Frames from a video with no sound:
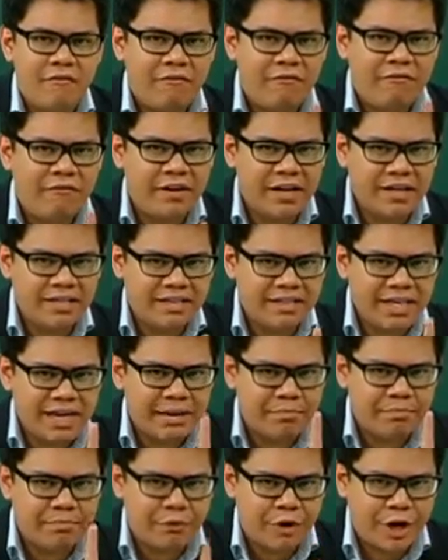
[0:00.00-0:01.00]
first
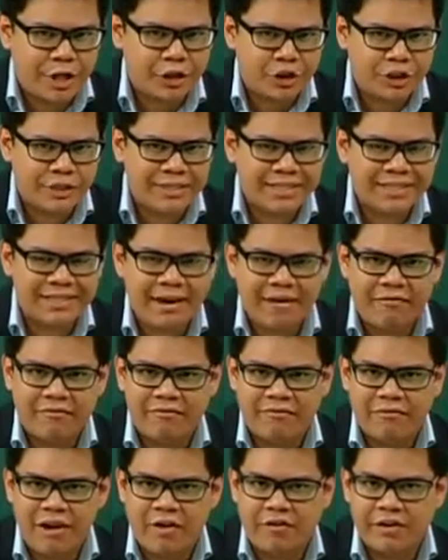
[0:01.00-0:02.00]
impressions are
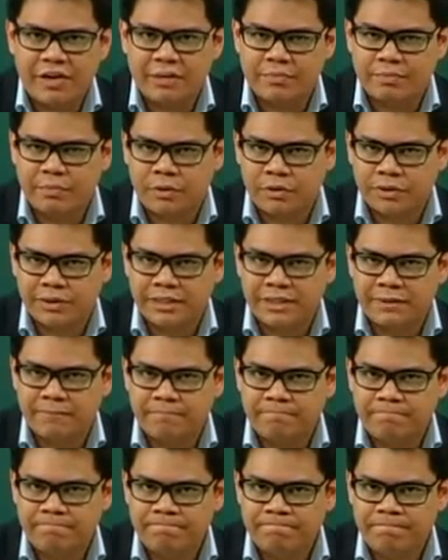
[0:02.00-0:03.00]
very important?
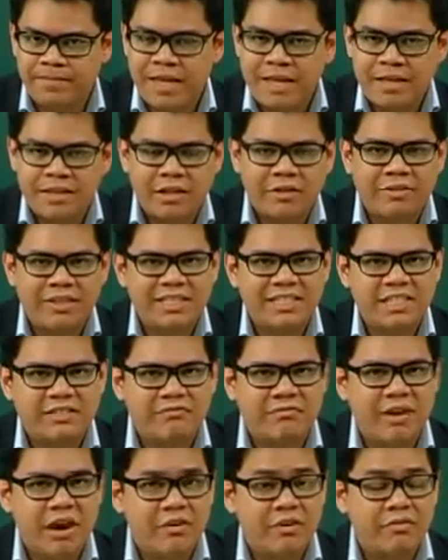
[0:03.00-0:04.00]
Now, this is
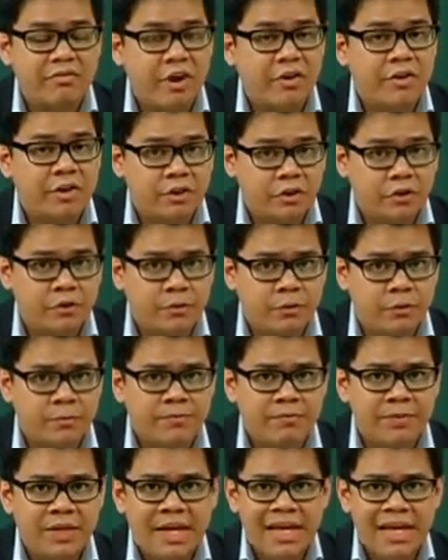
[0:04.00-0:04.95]
very, very true.